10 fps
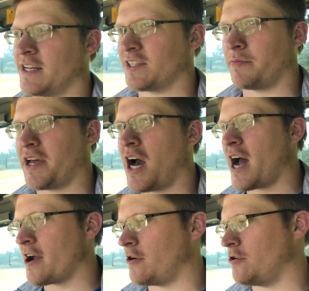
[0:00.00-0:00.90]
is going to be
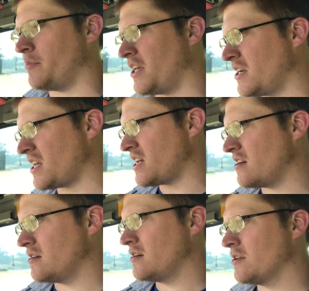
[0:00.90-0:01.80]
higher humidity.
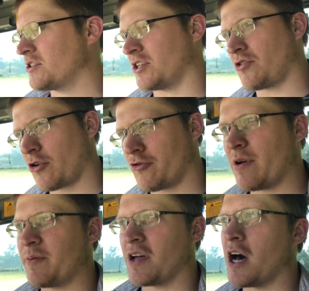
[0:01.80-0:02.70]
It's going to start
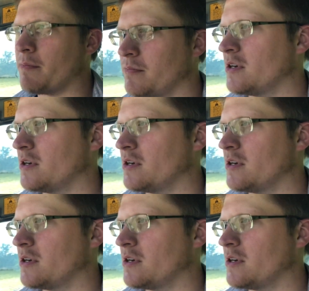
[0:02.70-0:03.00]
creeping up.